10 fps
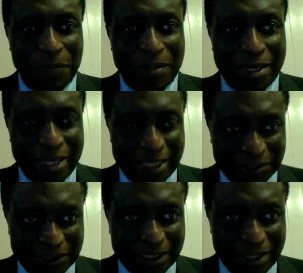
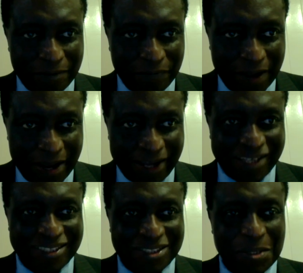ASFI.
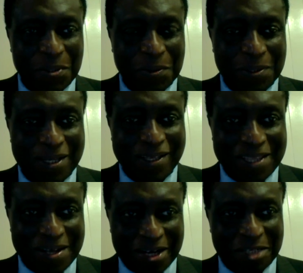So
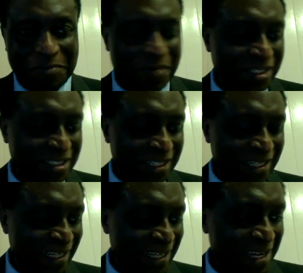there are different
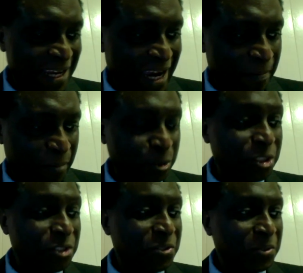
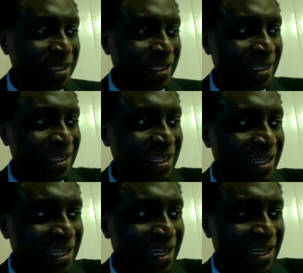approaches to the
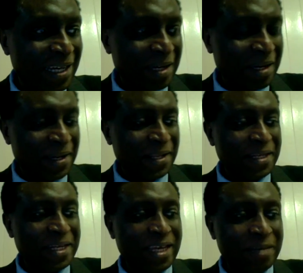
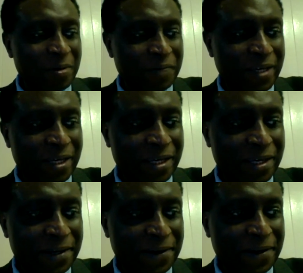name of
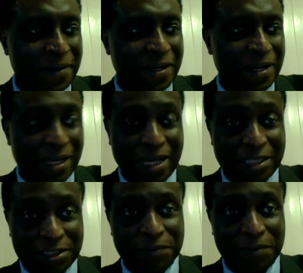
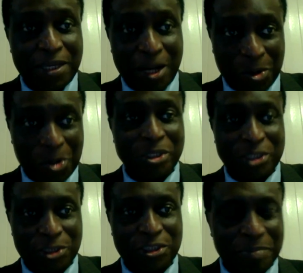ASFI. I'll call it
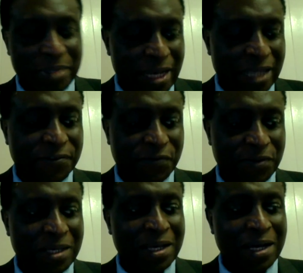just simply
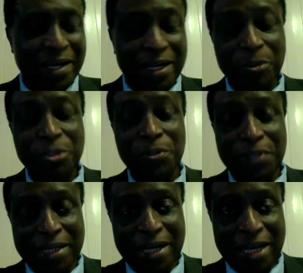ASFI, and I want to
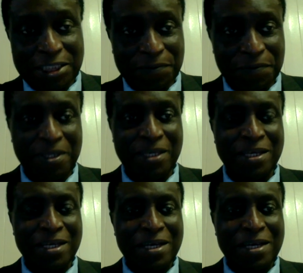thank ASFI
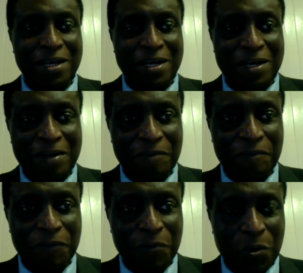
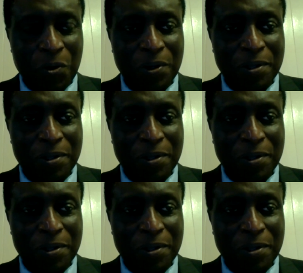for